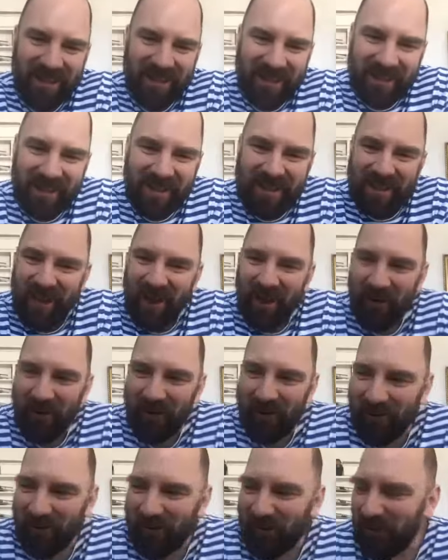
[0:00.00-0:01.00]
now,
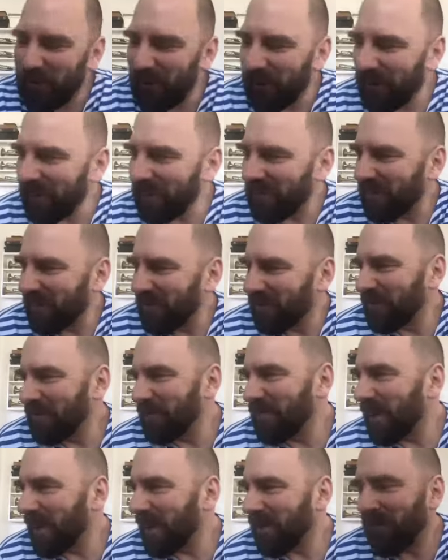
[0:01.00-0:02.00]
of course.
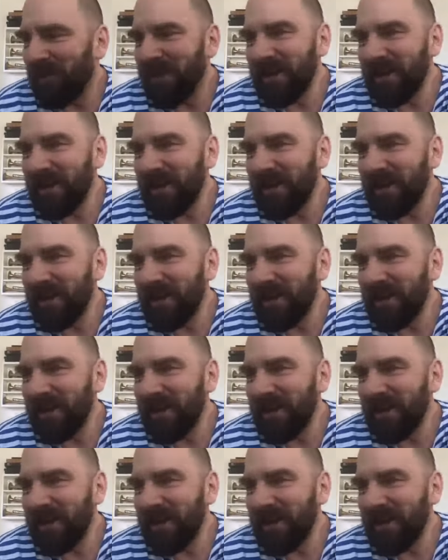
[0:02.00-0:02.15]
But on the